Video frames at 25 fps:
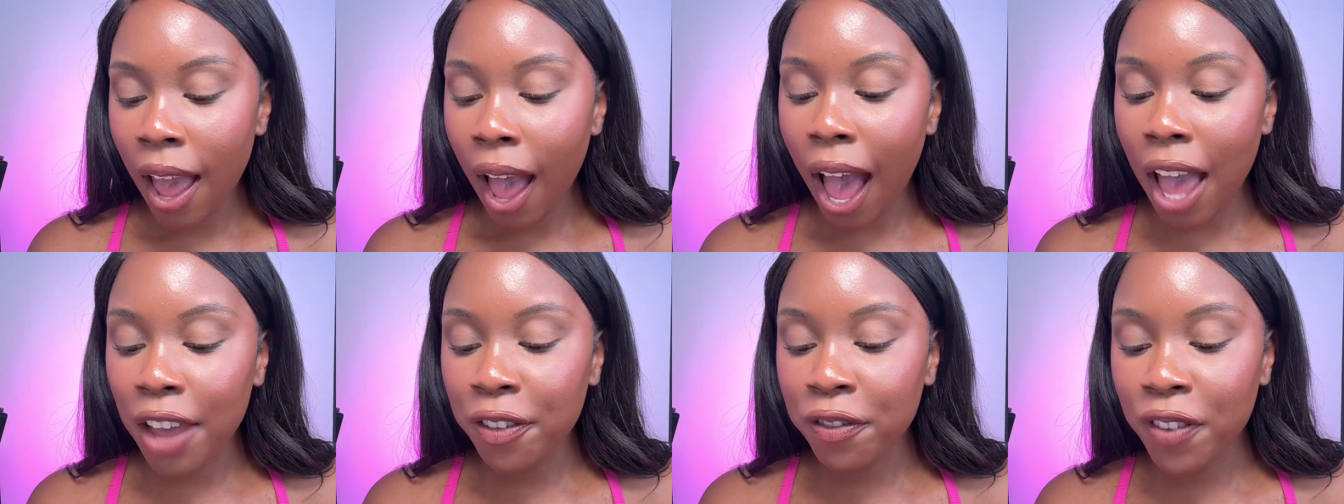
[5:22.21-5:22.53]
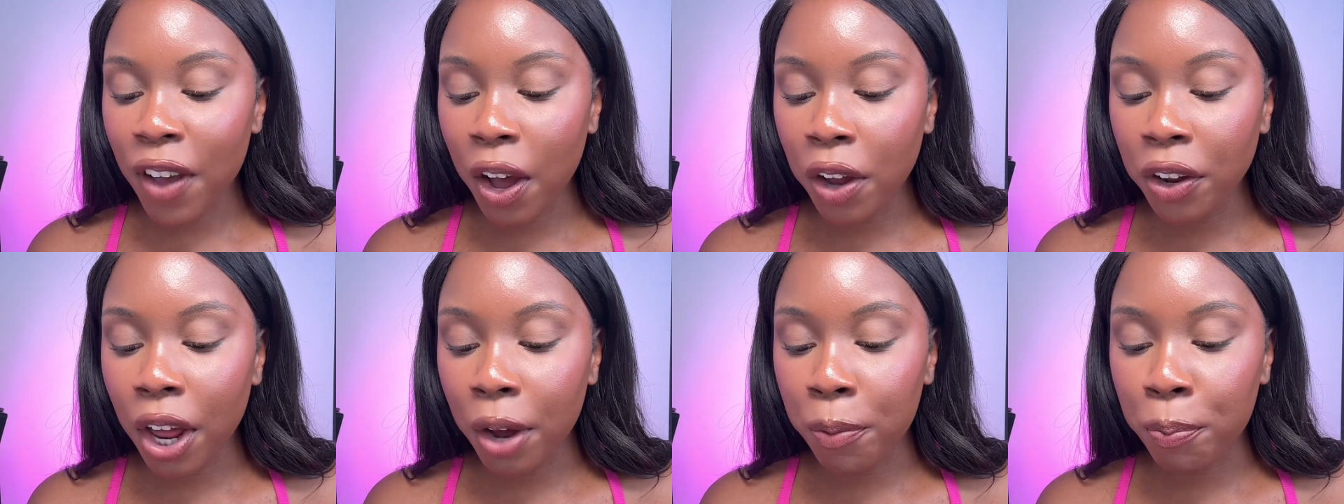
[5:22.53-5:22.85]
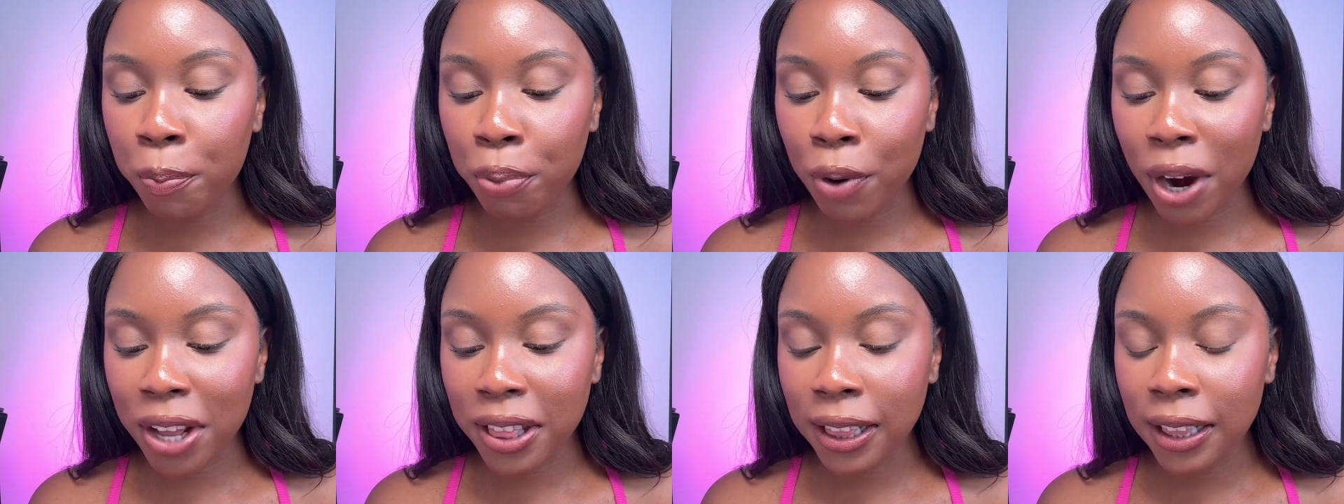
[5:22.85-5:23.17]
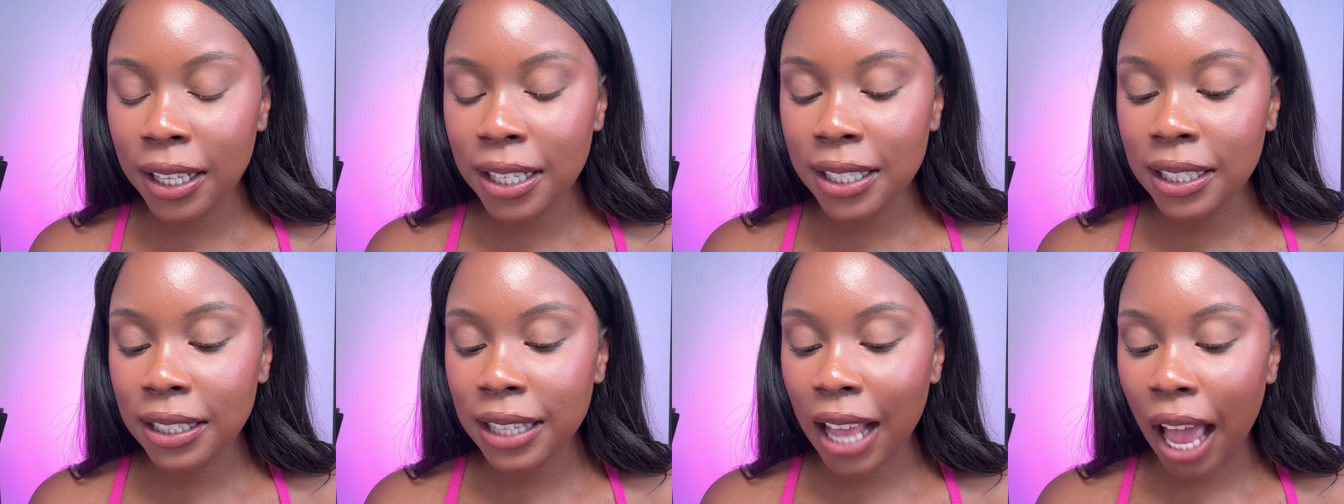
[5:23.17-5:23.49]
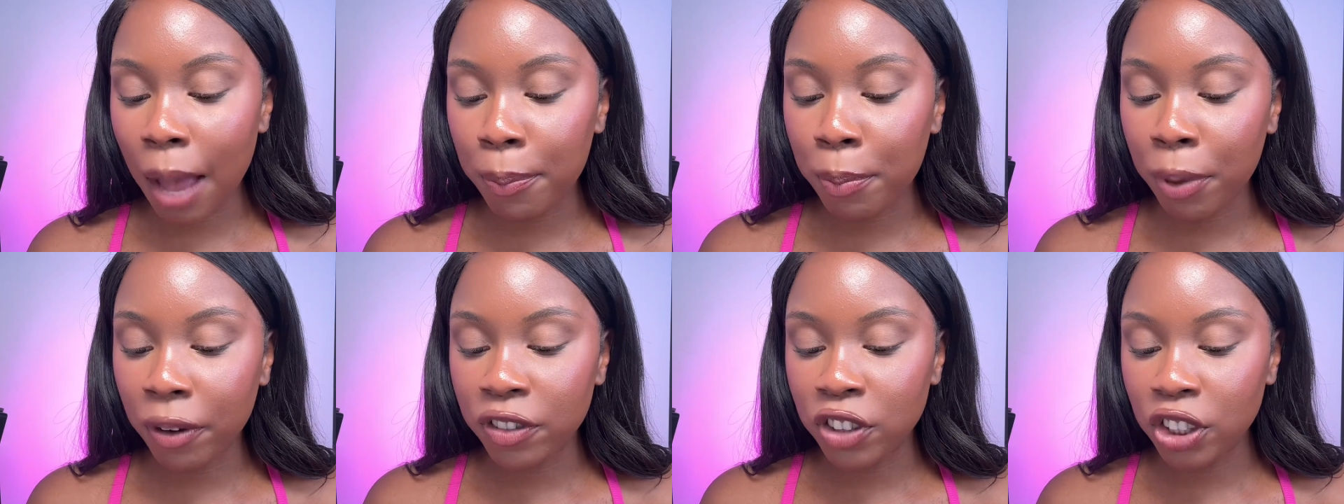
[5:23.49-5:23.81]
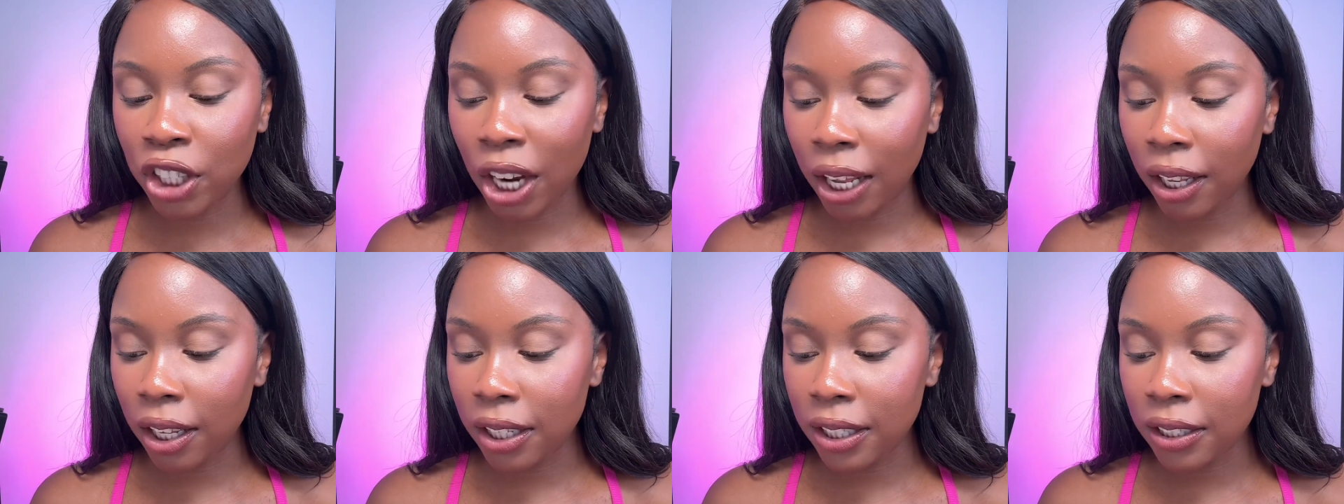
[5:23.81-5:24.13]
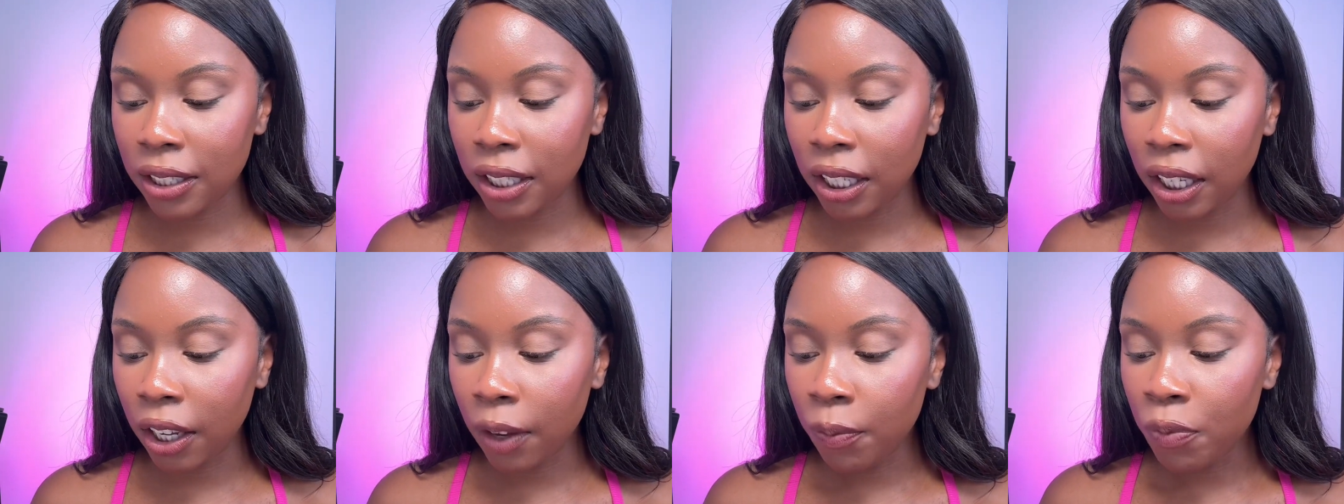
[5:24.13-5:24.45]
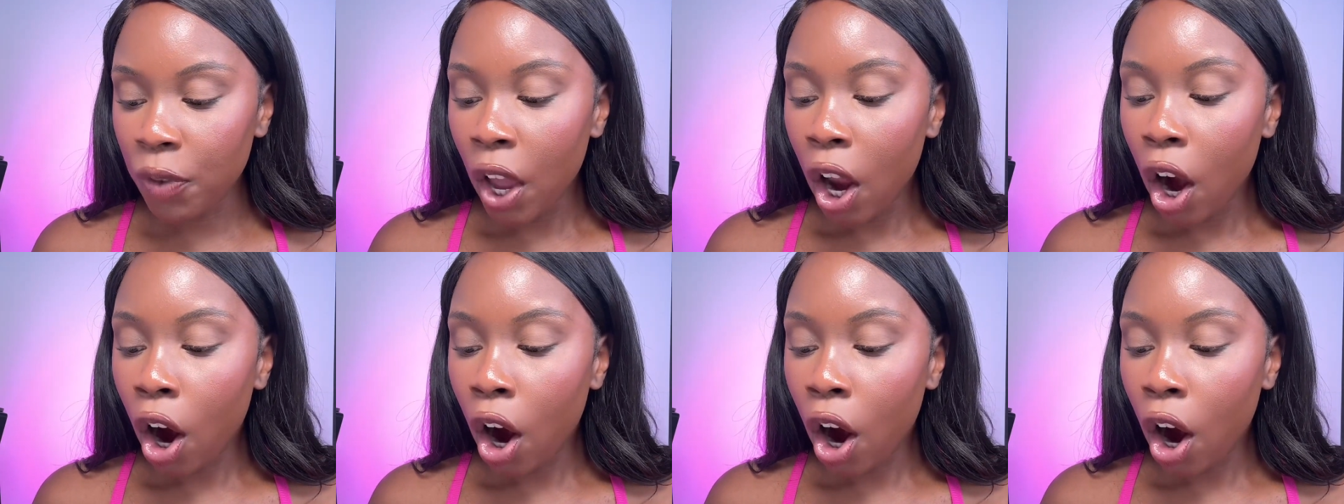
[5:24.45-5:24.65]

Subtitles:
I felt a breathless stab of jealousy.